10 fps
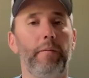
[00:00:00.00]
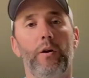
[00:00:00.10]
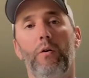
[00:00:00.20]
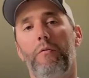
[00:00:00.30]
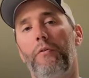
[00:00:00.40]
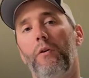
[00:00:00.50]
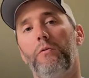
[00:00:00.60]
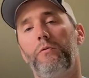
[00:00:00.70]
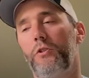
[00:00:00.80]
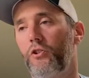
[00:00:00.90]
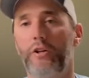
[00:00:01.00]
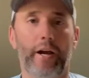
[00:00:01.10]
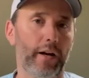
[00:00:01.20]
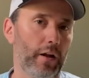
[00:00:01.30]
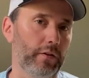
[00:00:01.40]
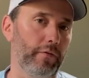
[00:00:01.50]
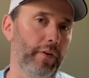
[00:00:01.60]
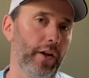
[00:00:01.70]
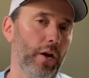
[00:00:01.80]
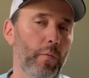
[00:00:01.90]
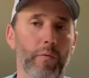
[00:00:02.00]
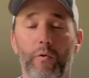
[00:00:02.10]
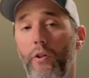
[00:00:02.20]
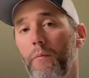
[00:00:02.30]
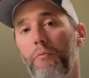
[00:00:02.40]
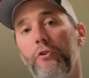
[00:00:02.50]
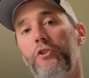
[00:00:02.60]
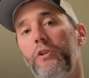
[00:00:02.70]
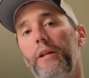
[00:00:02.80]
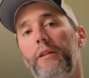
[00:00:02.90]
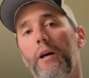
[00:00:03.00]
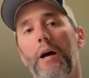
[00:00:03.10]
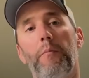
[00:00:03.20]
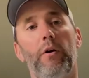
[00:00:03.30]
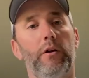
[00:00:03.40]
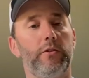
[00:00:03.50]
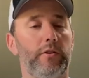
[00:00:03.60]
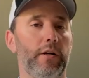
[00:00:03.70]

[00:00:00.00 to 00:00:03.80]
you know, if you're just checking out the video, we really appreciate the eyeballs,